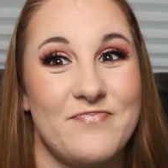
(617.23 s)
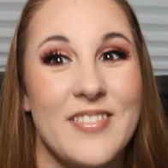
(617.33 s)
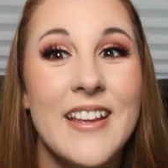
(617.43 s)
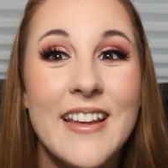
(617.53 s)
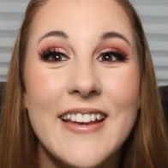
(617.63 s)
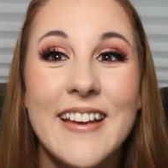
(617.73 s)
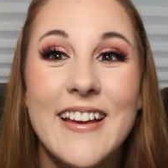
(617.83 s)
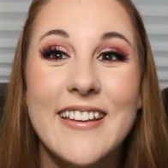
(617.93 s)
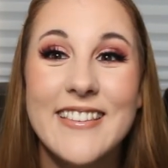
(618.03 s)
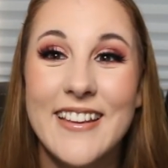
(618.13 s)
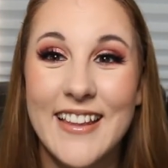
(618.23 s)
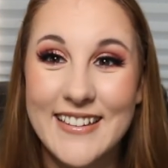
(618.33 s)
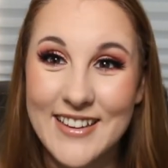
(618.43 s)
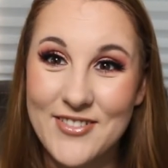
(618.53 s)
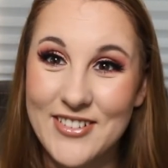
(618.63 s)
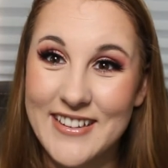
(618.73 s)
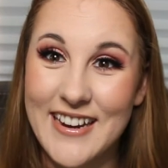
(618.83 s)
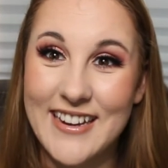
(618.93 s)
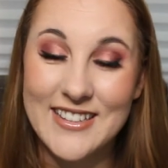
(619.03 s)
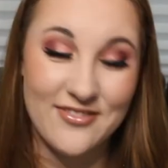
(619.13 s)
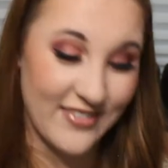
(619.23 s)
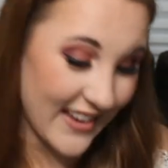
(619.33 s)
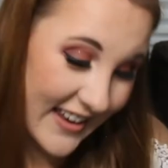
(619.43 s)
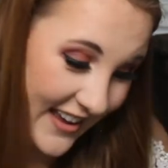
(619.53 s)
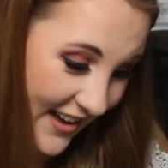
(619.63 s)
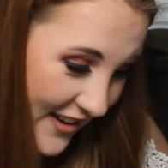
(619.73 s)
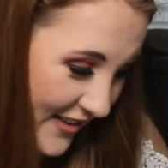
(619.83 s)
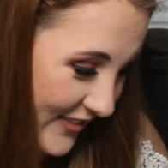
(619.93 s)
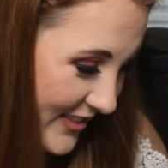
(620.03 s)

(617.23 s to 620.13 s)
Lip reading: So that's it for today's video.